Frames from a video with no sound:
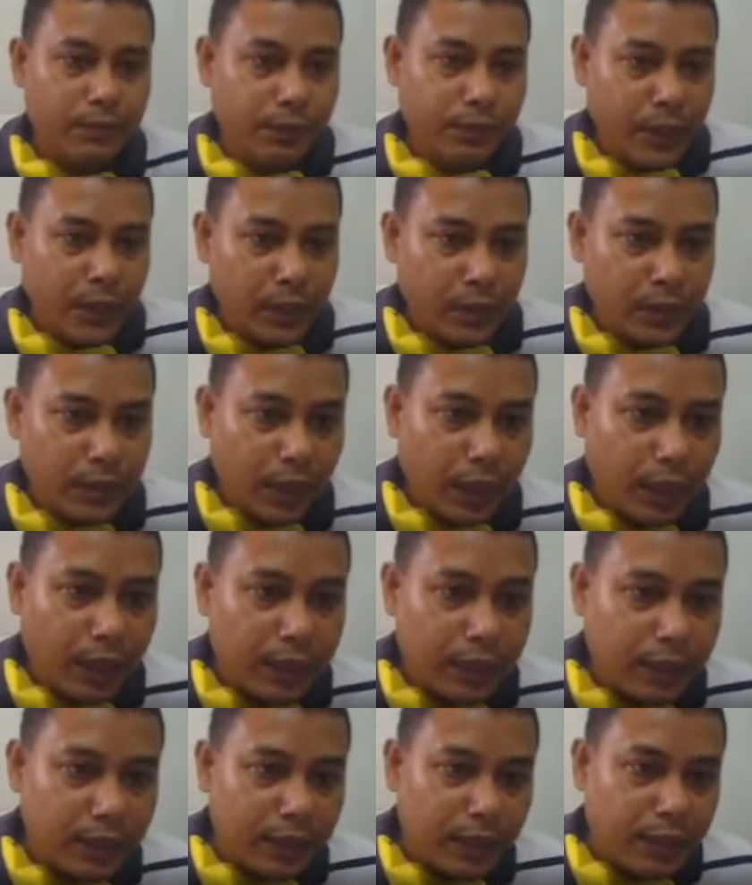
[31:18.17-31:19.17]
The
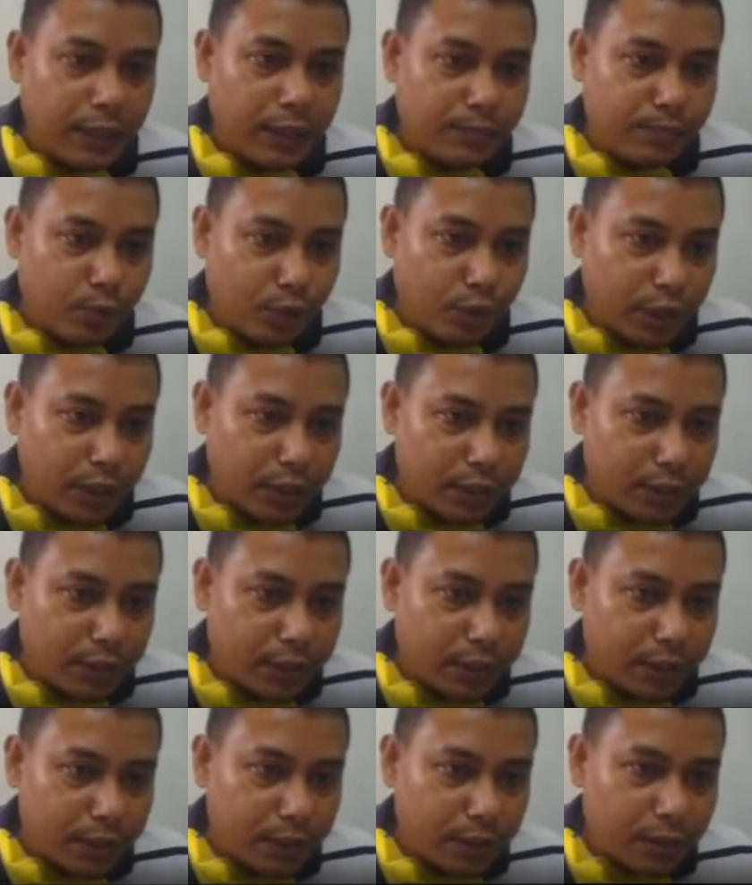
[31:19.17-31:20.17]
another important
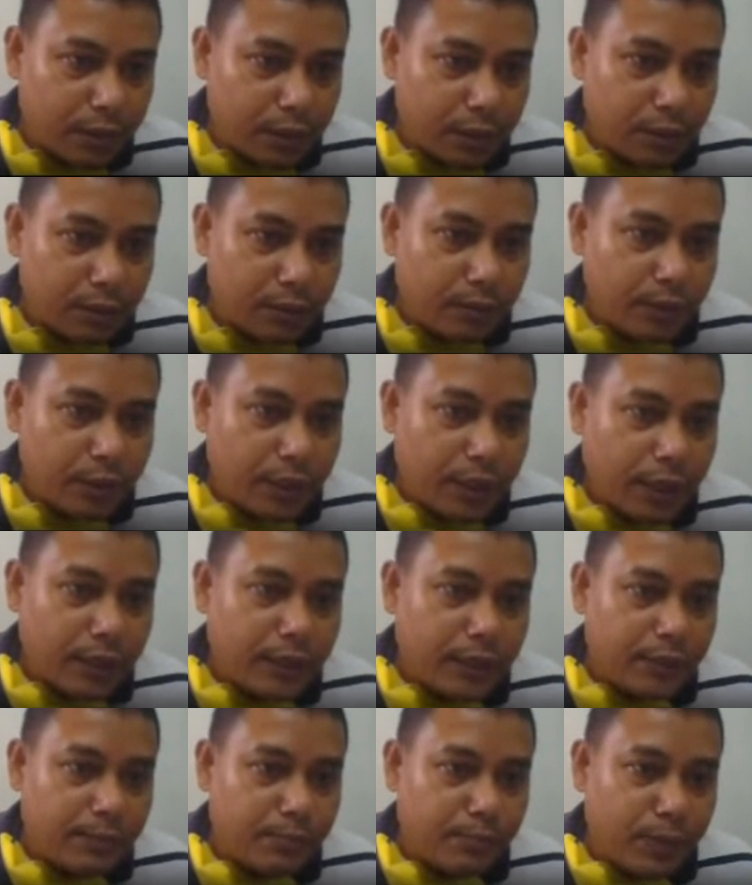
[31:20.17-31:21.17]
thing, we can
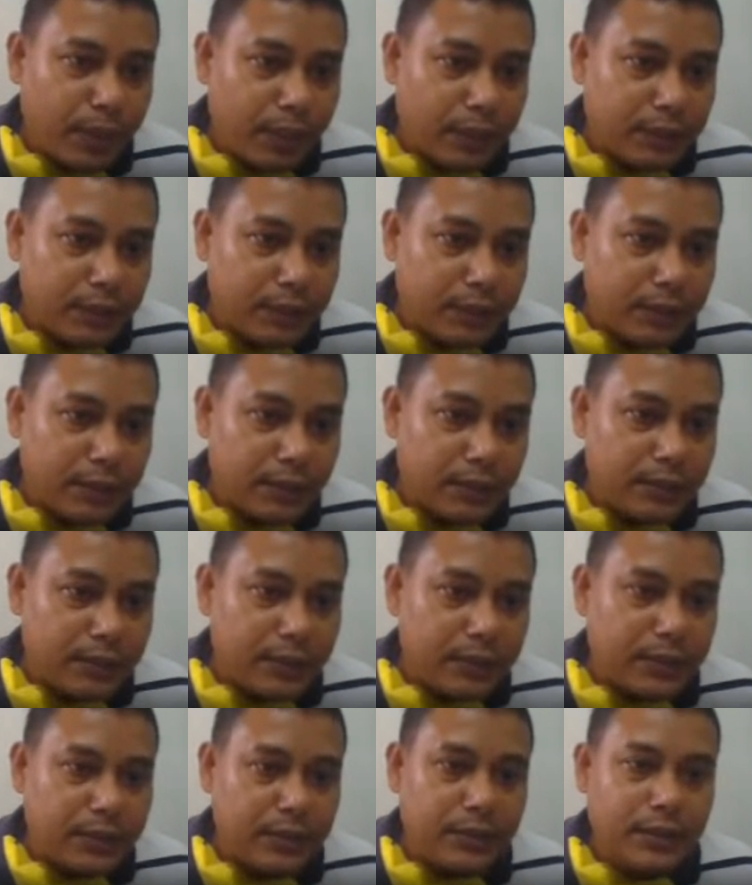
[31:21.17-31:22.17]
replace this
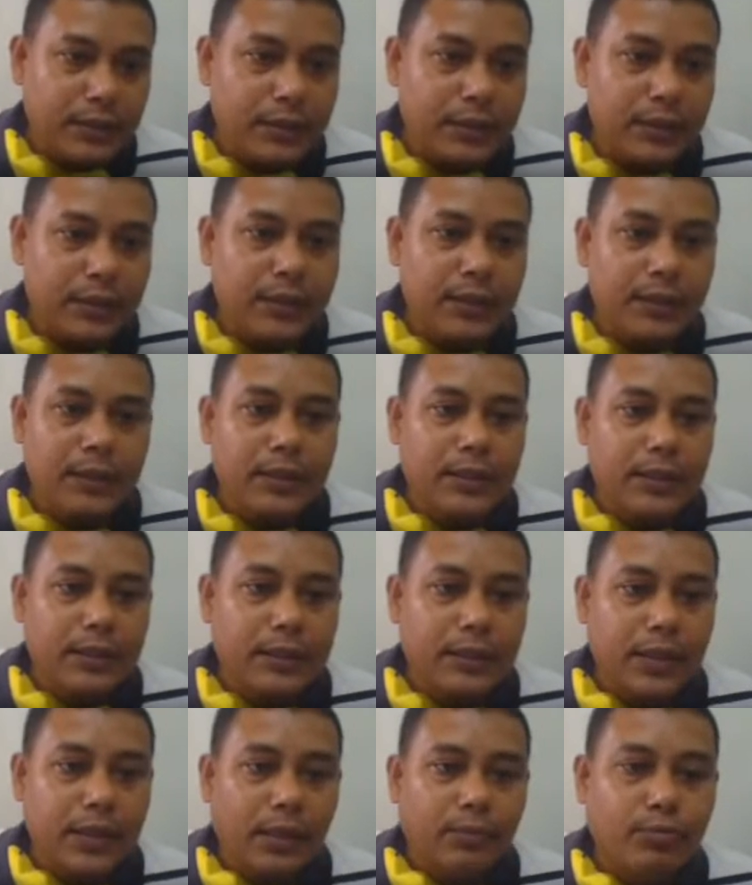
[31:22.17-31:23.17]

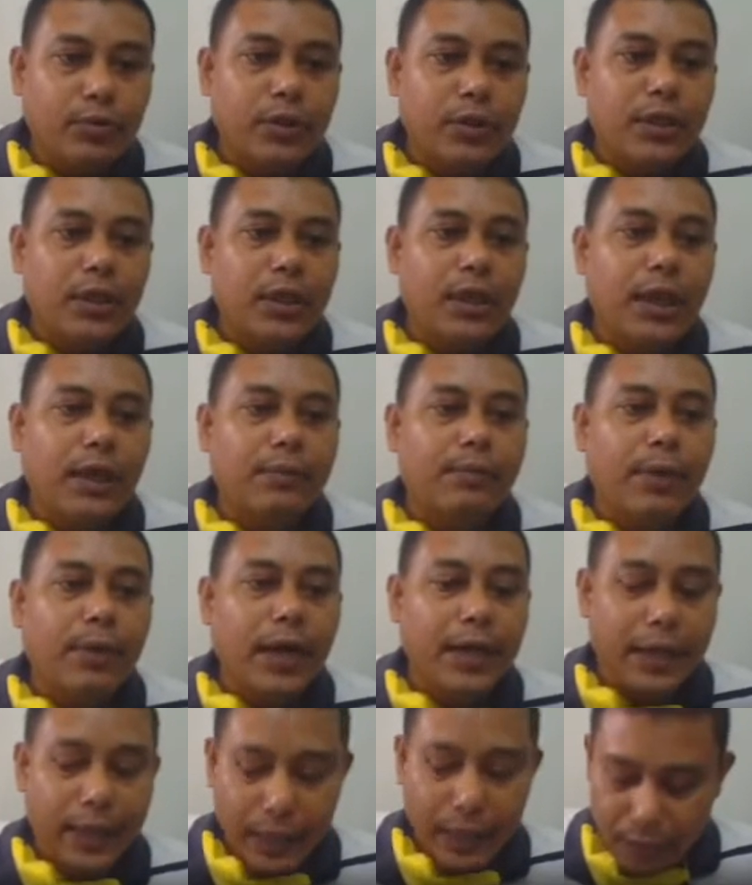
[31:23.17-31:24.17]
$$ by
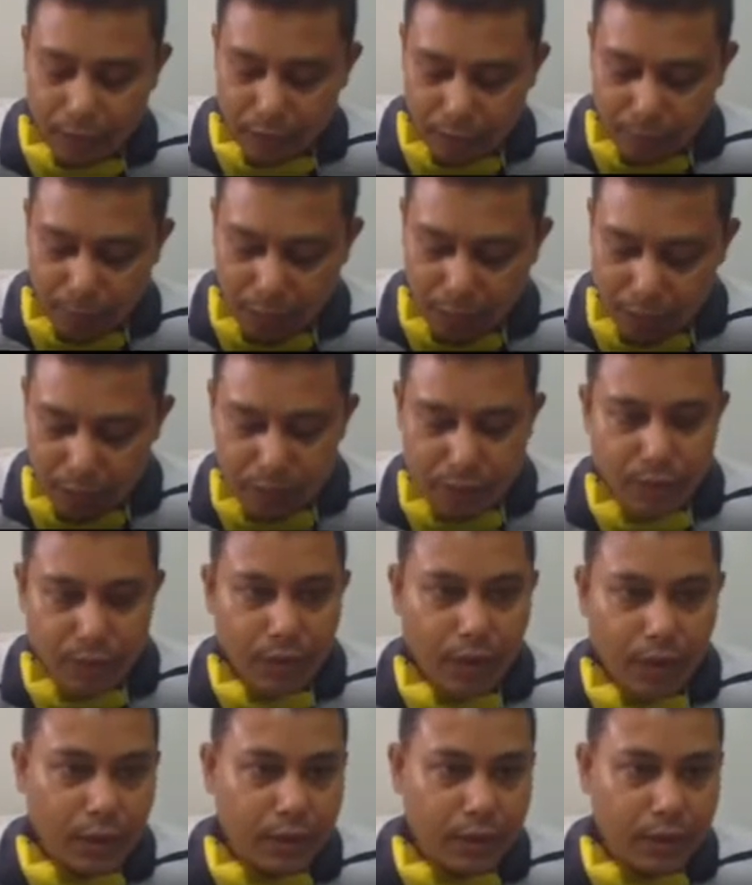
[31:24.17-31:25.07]
a command called